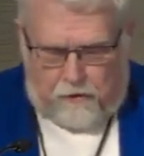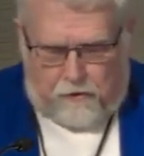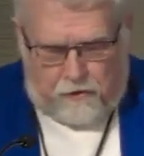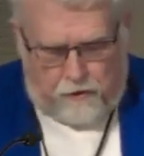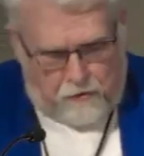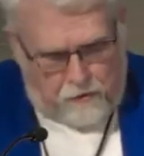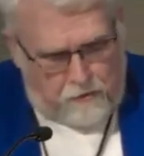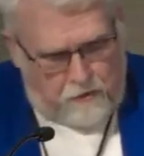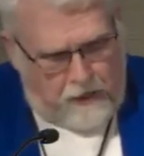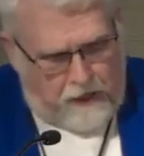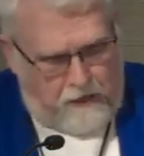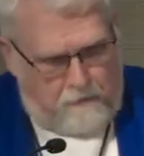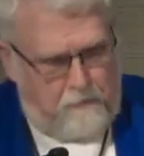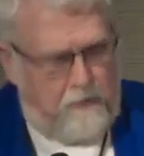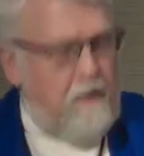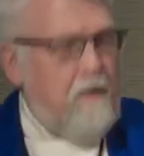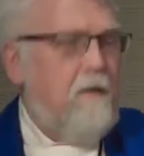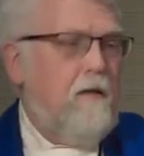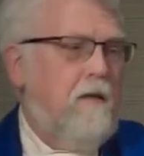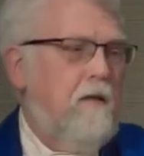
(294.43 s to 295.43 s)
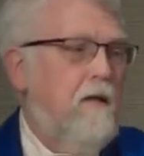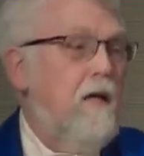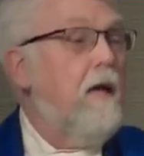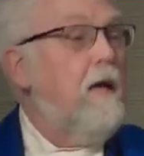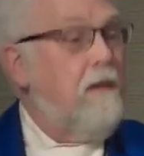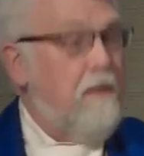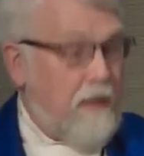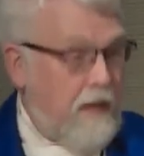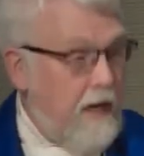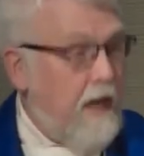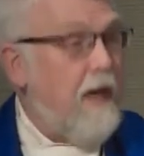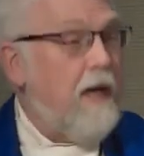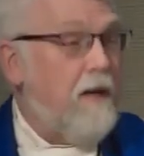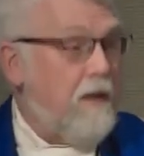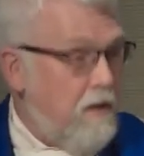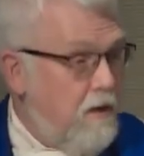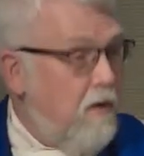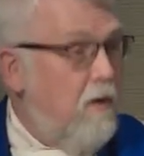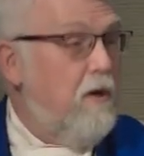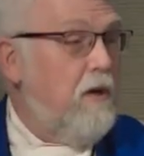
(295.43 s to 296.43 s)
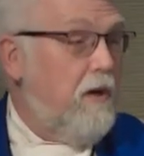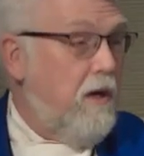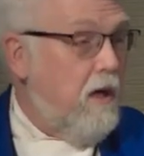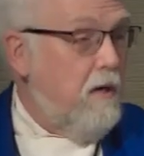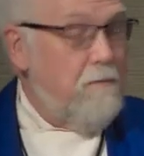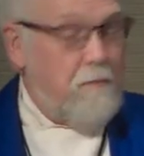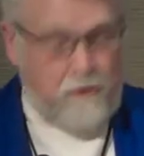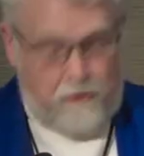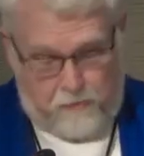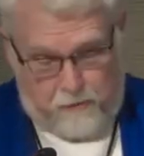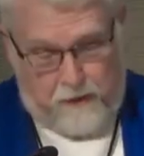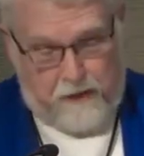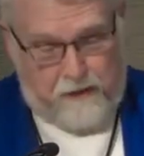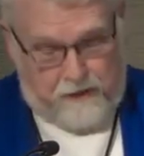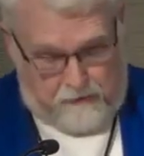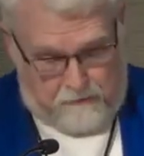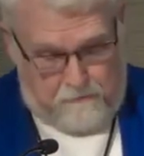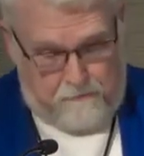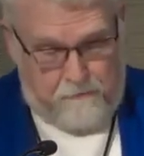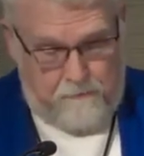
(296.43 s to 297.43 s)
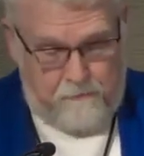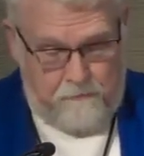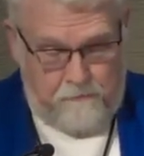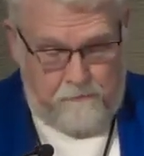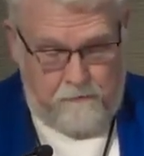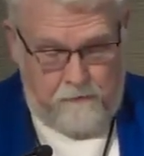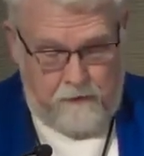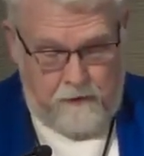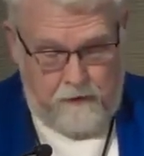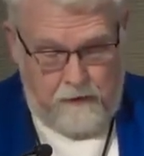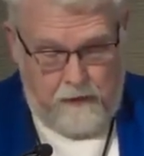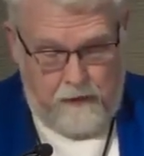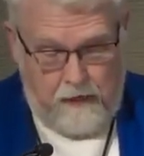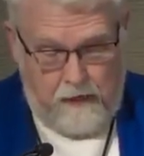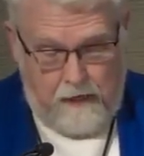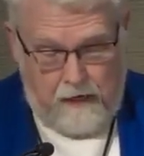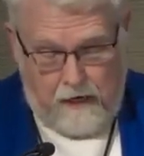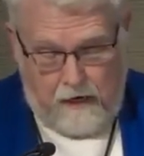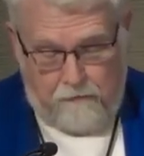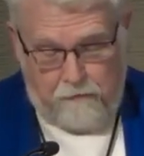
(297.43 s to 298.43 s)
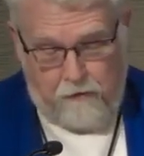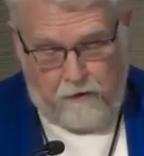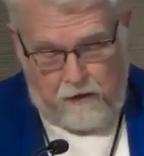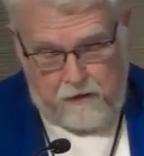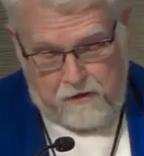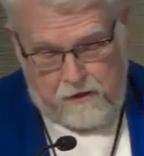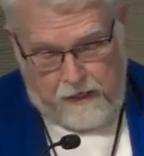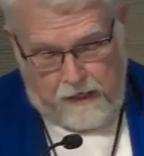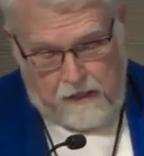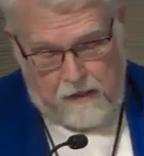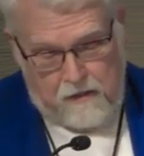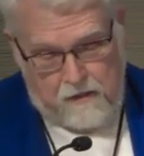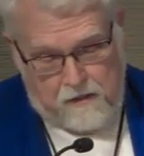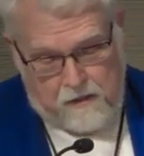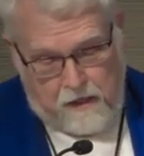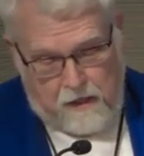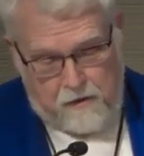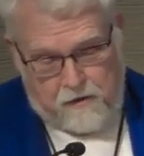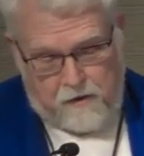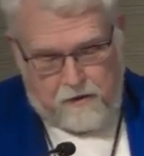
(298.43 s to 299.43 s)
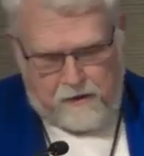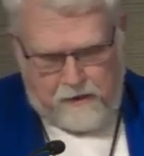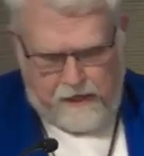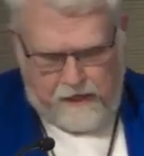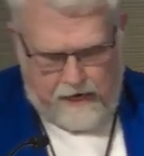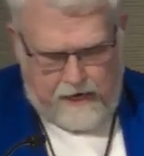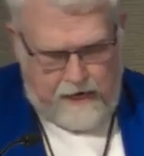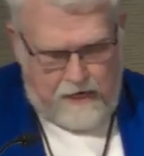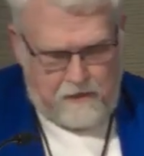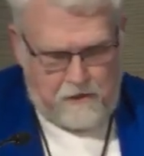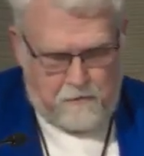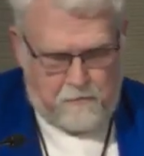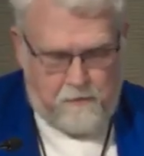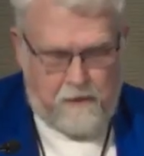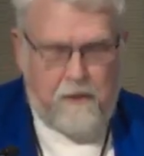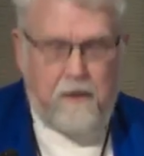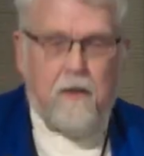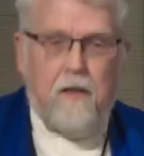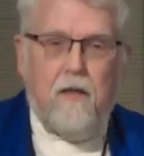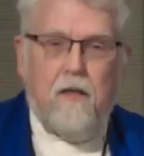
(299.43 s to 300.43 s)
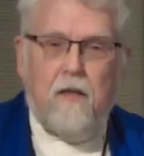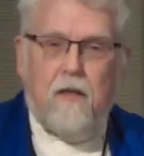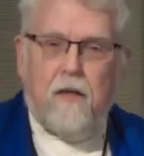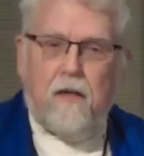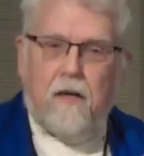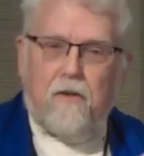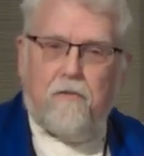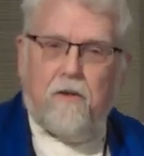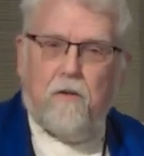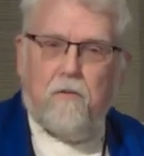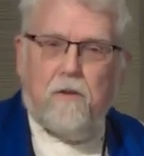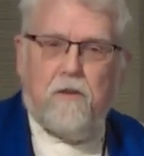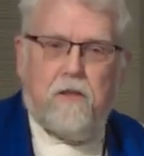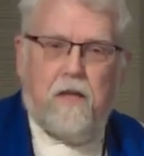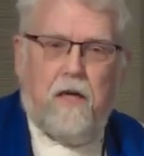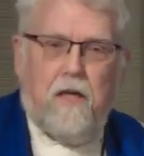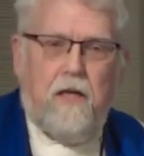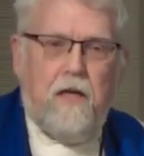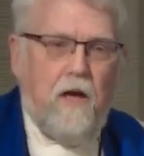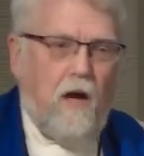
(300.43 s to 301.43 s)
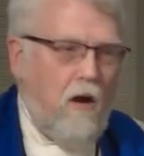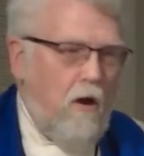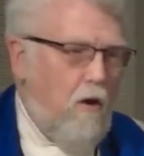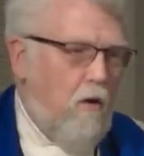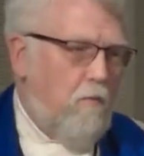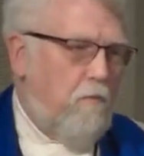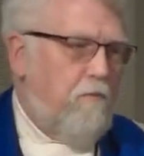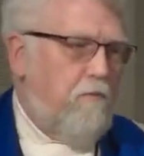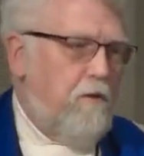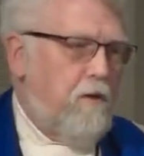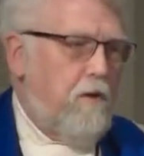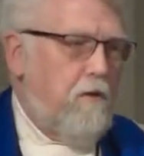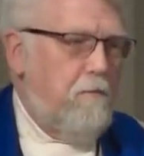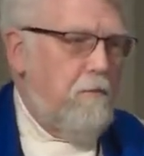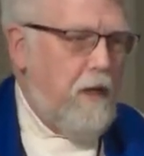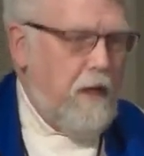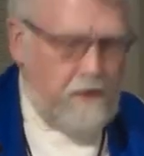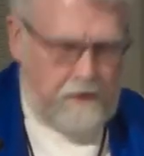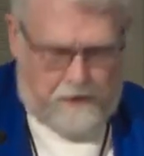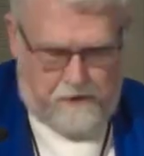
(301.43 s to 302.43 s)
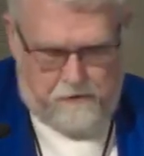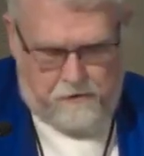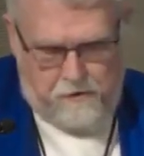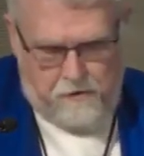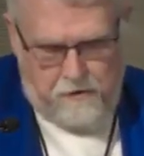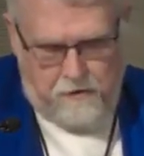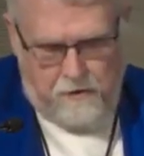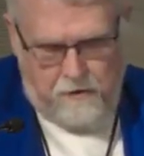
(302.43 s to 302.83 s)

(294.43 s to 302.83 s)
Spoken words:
You name it, and they had it going on between them. After our second session, they asked me if there was any hope for their marriage.